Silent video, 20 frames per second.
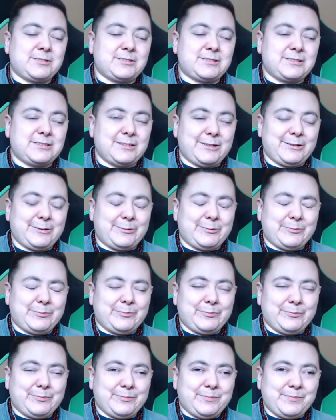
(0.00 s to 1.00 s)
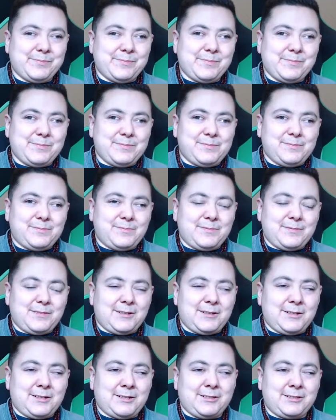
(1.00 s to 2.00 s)
So,
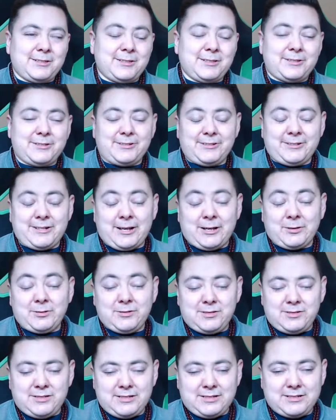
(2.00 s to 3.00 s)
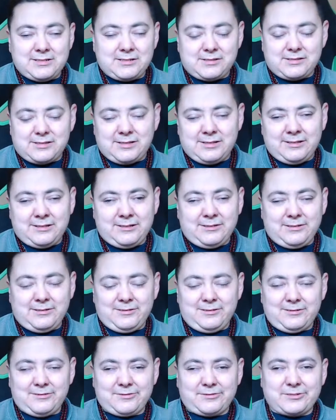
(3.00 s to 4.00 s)
uh, the third house is the
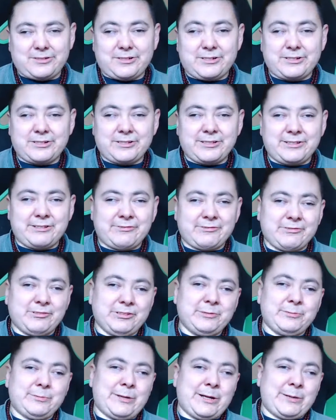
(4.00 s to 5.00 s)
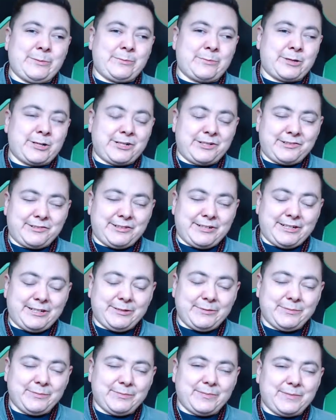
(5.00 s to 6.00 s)
traditionally ruled by
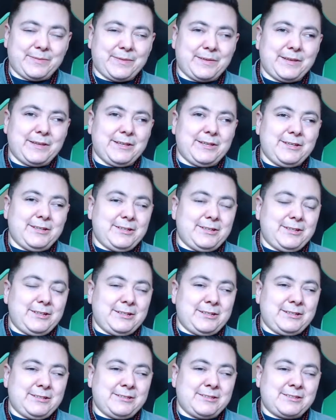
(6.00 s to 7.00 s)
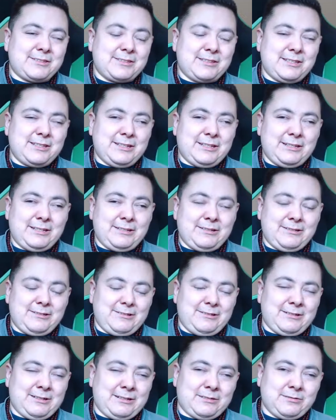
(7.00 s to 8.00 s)
Mercury. It is the,
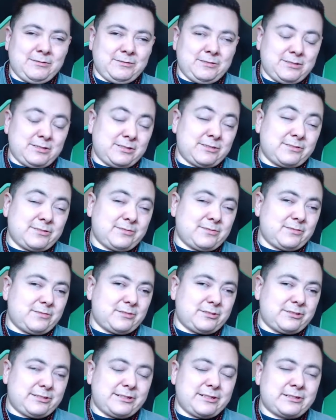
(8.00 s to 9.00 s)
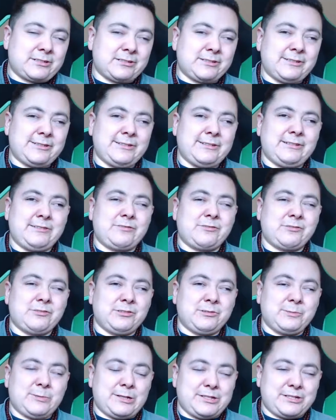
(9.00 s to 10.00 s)
you know, traditionally
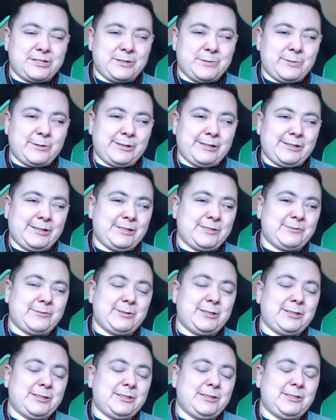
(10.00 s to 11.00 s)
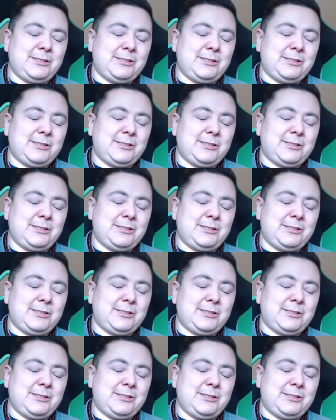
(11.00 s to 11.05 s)
ruled by Gemini as well.